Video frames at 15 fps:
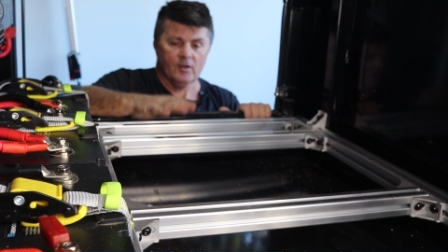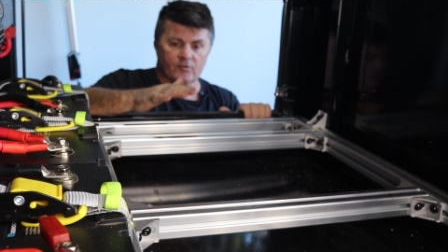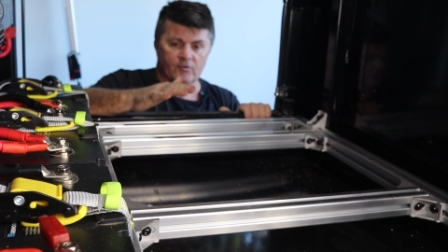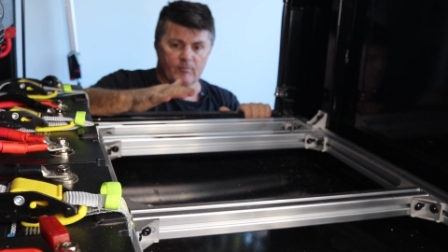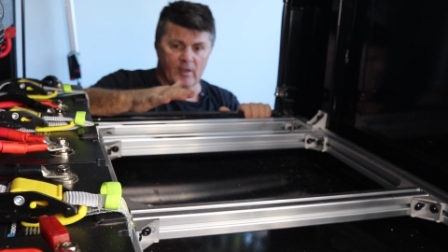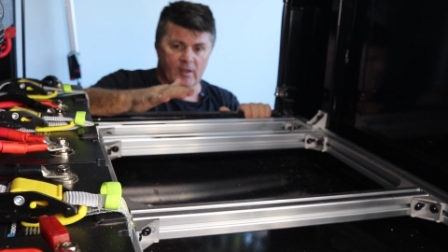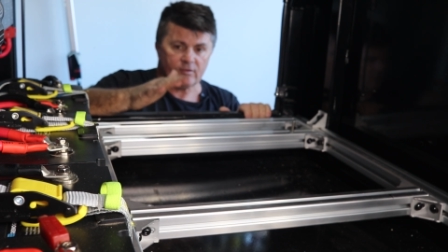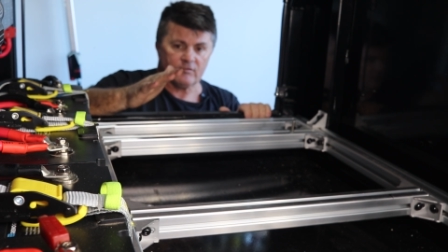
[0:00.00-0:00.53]
To
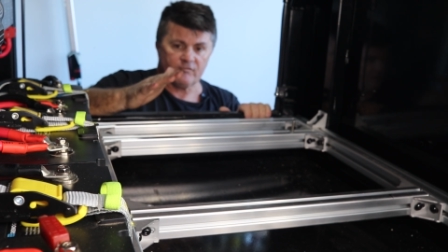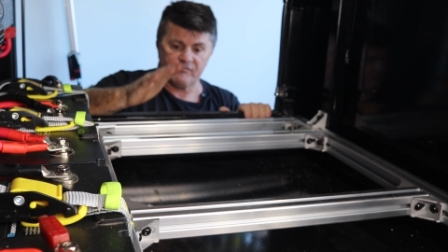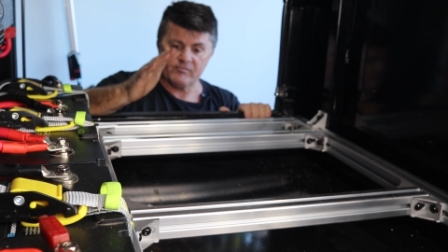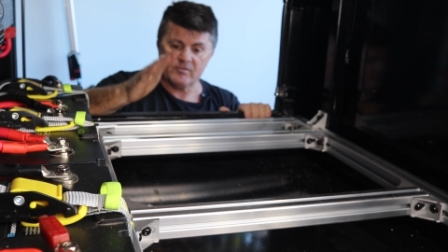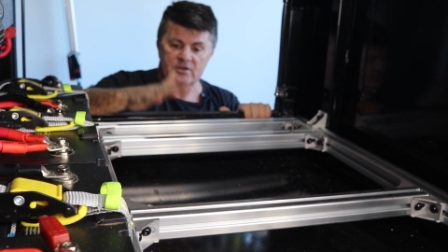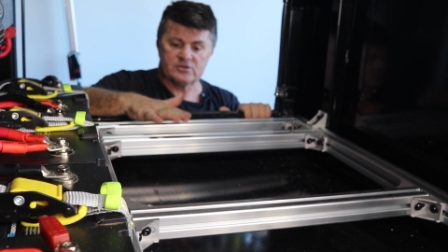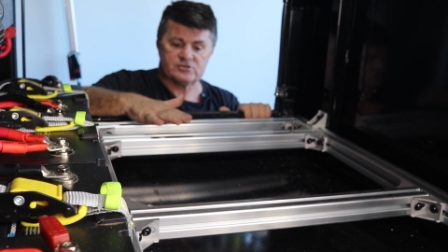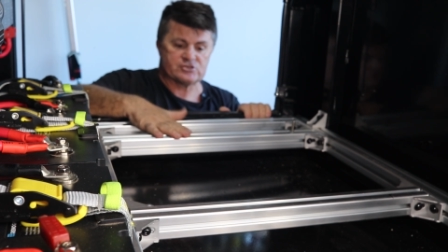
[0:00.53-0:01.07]
mount the
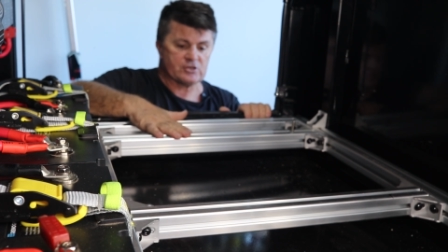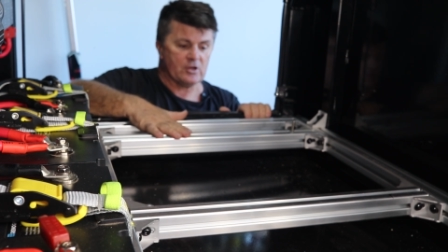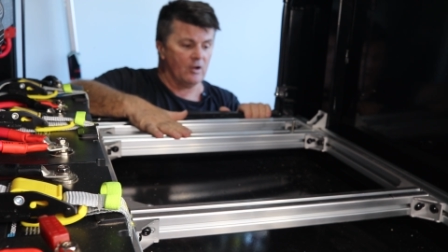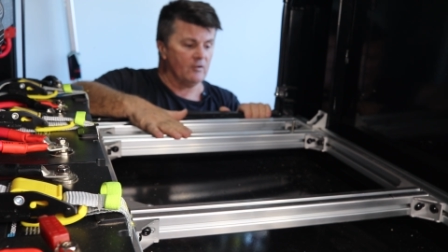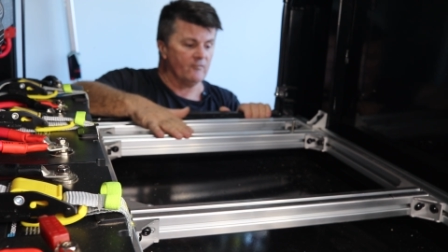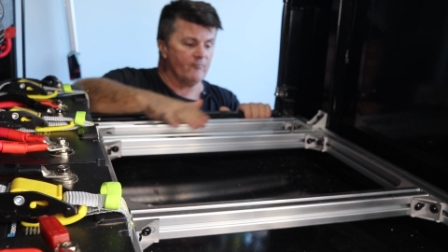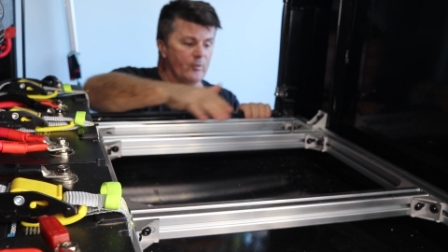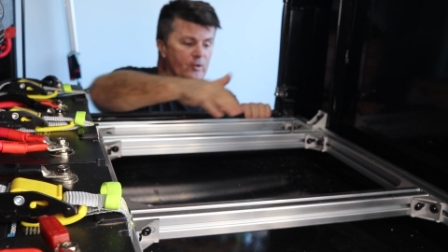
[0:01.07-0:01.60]
fridge,
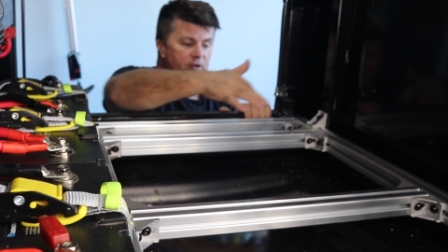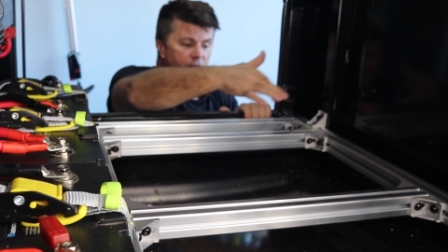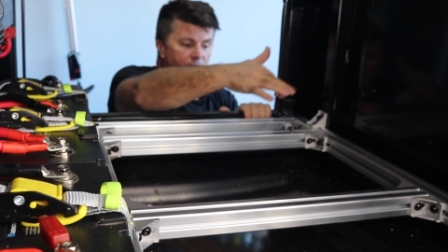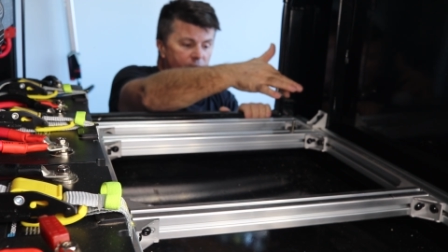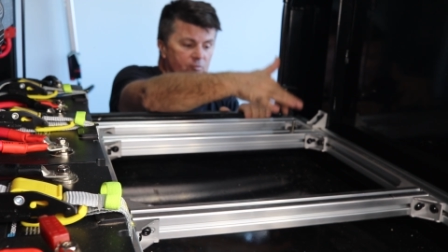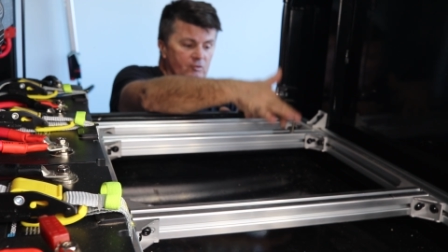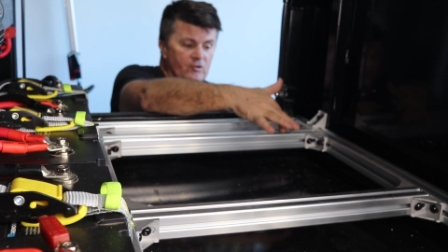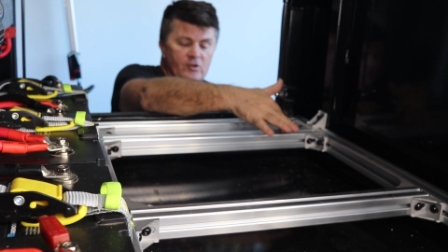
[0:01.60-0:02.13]
I've put in
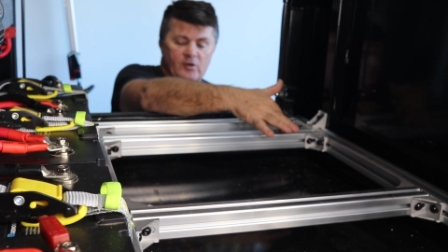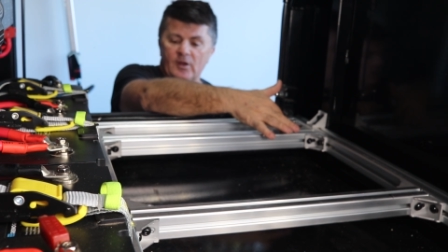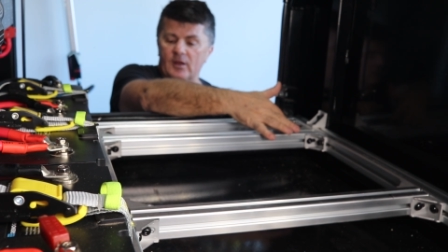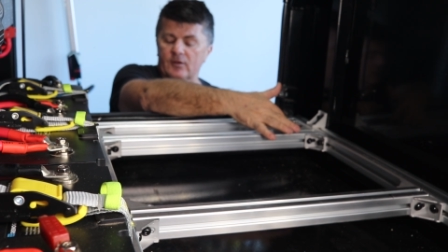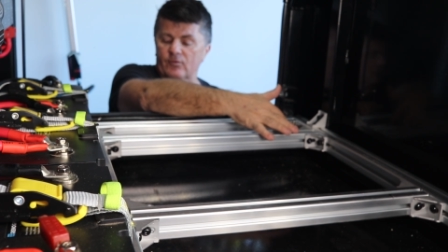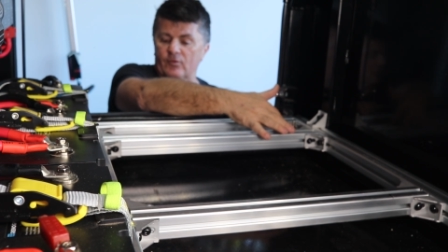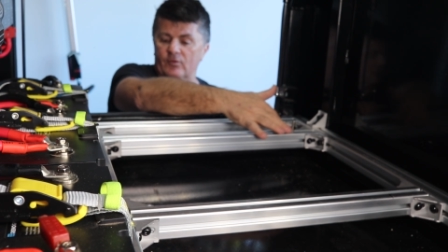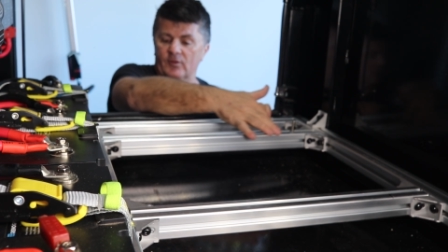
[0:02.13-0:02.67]
some
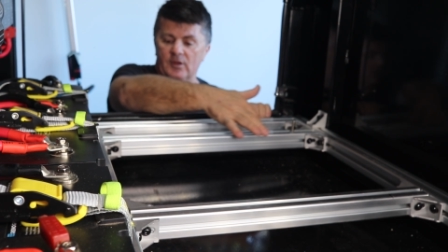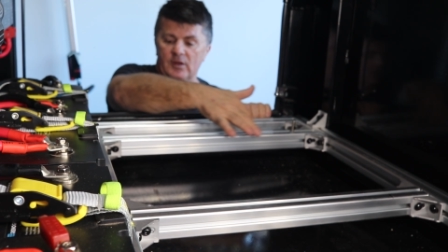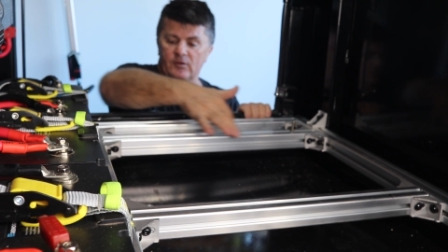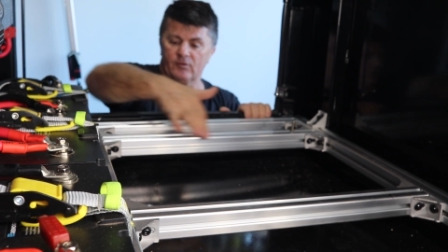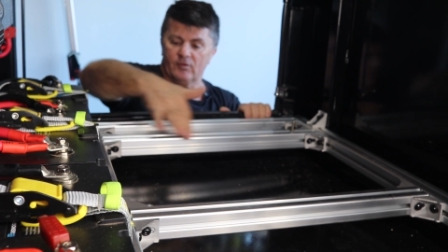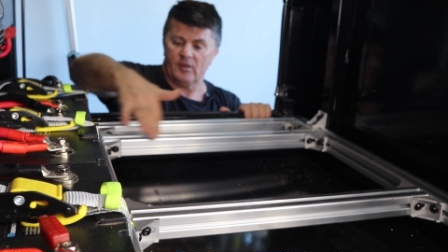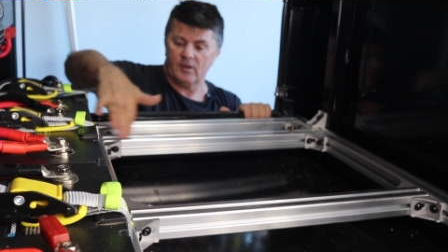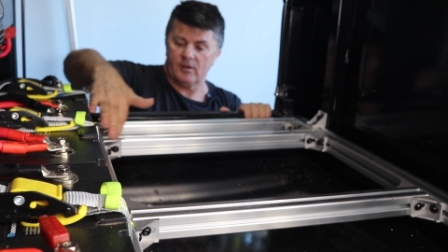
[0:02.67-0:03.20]
T-nuts
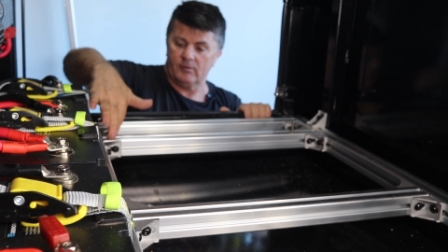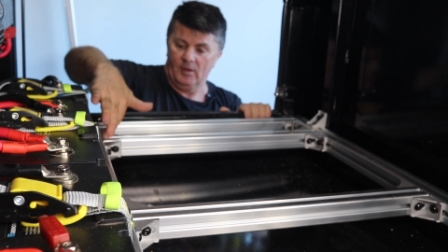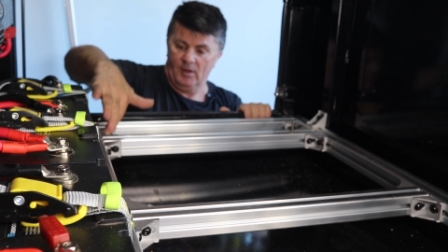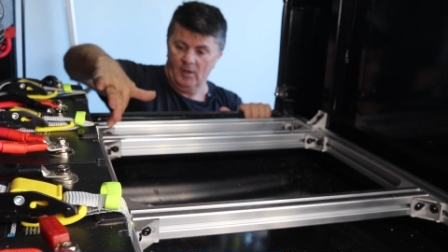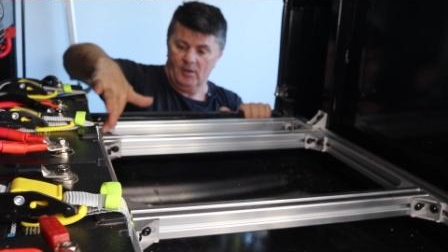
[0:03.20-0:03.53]
into the